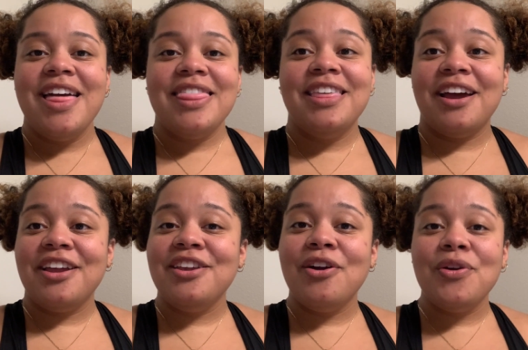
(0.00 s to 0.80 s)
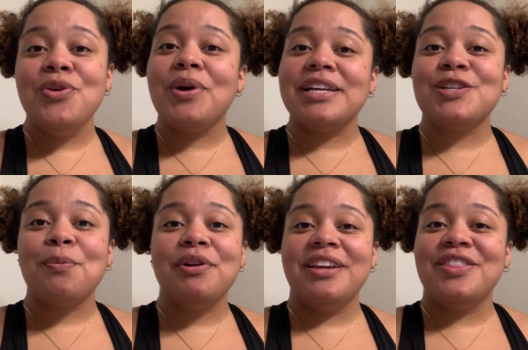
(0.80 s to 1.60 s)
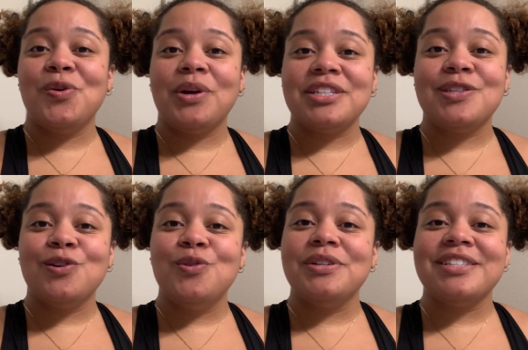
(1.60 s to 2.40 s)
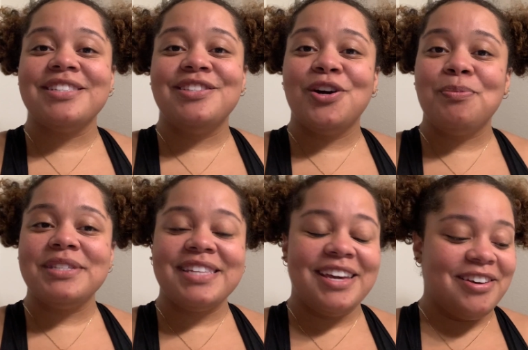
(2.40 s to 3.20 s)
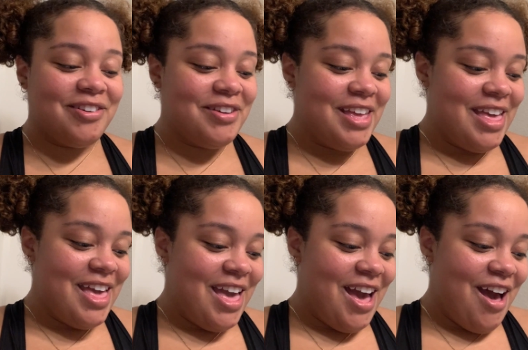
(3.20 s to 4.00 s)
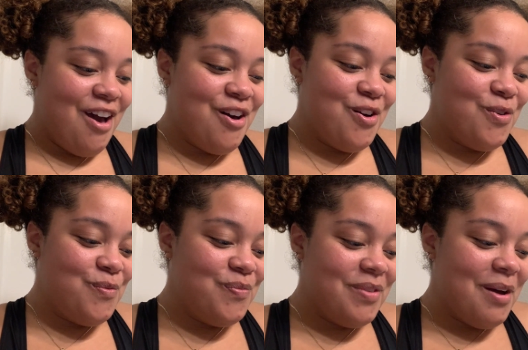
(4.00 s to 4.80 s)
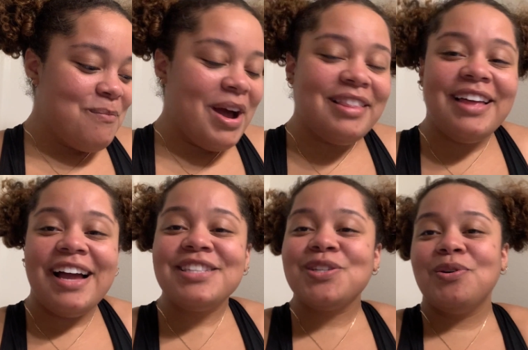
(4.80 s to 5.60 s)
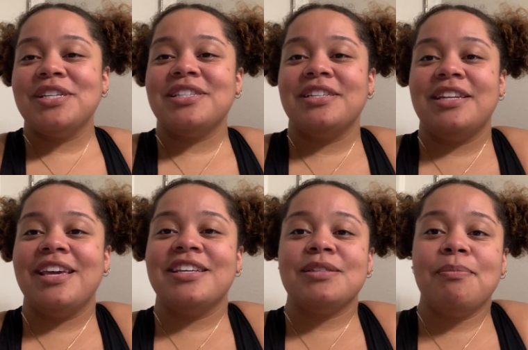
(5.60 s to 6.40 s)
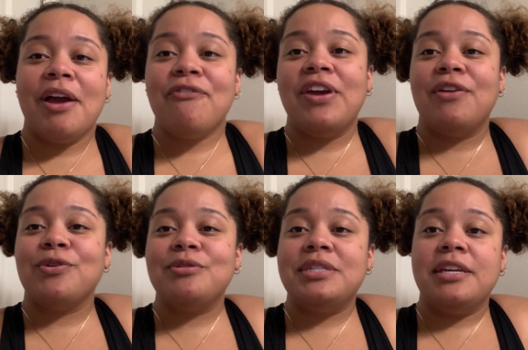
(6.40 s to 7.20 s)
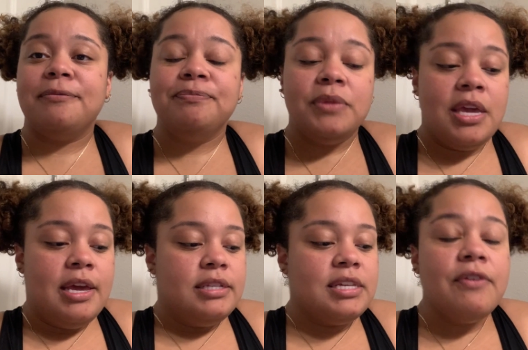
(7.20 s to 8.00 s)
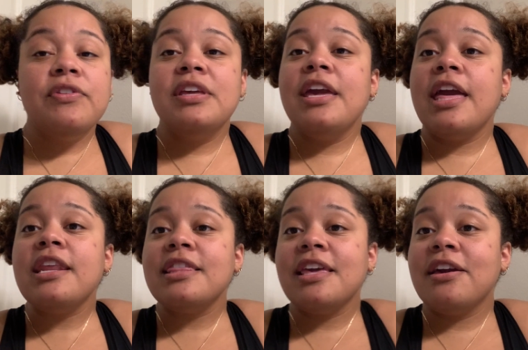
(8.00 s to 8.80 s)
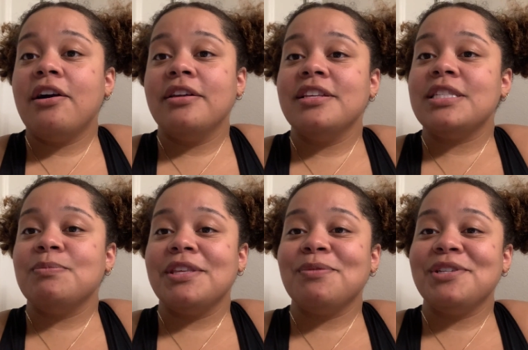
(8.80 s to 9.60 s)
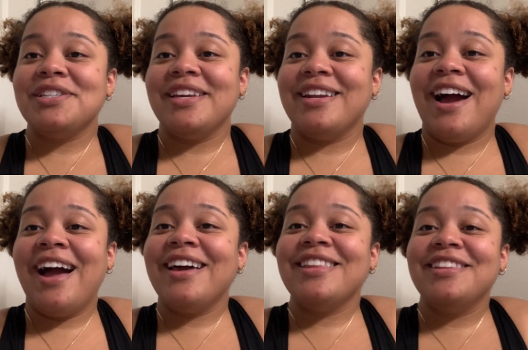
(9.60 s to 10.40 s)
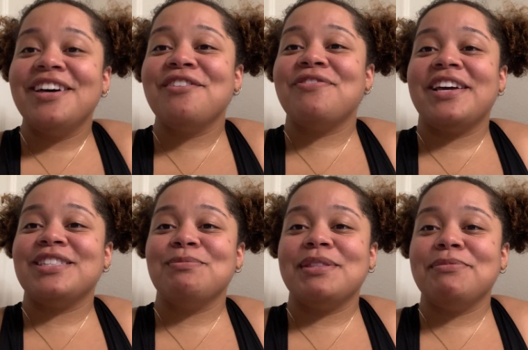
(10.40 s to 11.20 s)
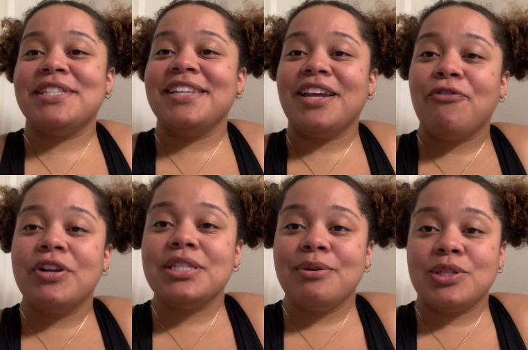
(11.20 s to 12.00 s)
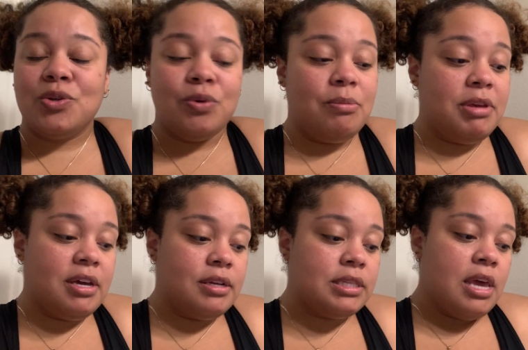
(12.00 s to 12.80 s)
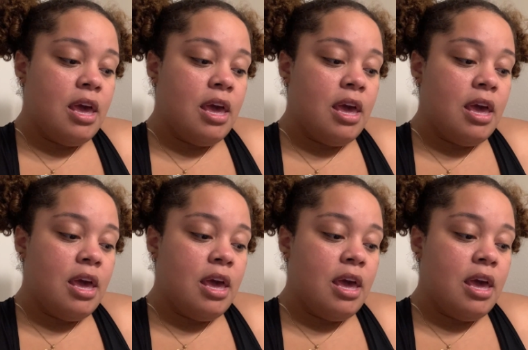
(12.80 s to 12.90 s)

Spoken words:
that you guys are putting in the work too, which is dope as hell. My last question is my favorite routine. Definitely anything on the Smith machine. I love that Smith machine. At first I was annoyed because